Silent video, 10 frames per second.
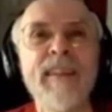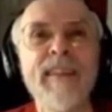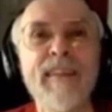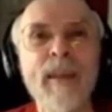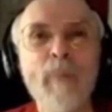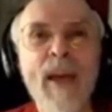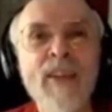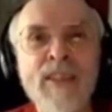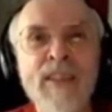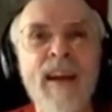the
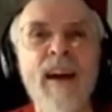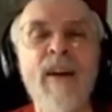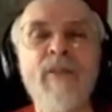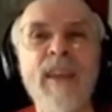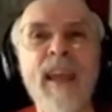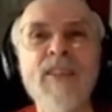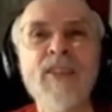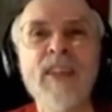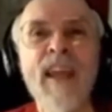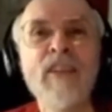best of the
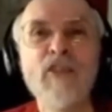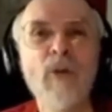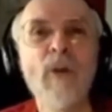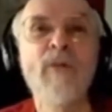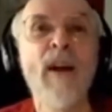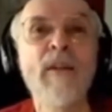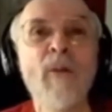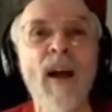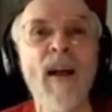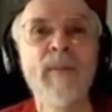SCA do it very
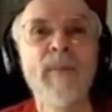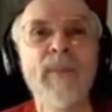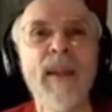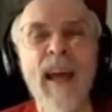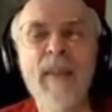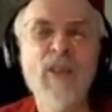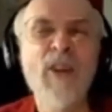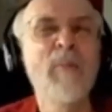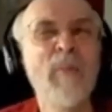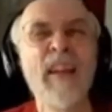well. I'm sort of
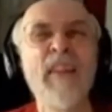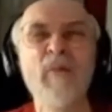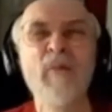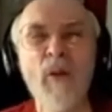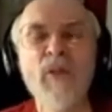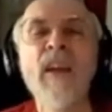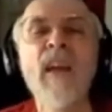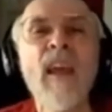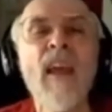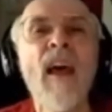middle of the road.
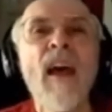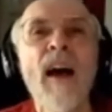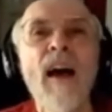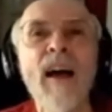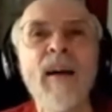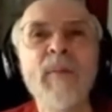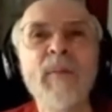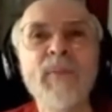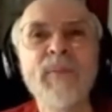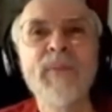
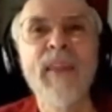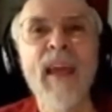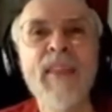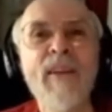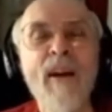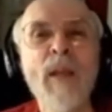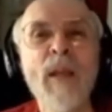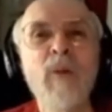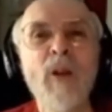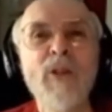And there are
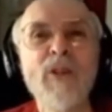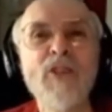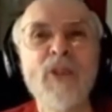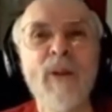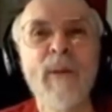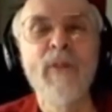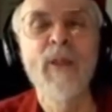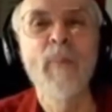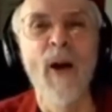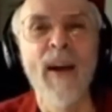people who just show up for the
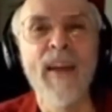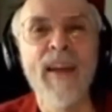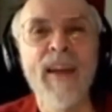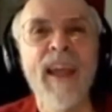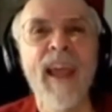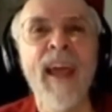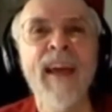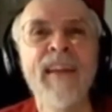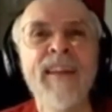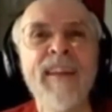party
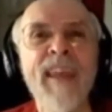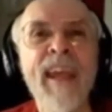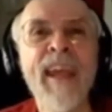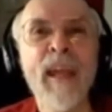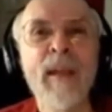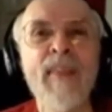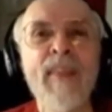and they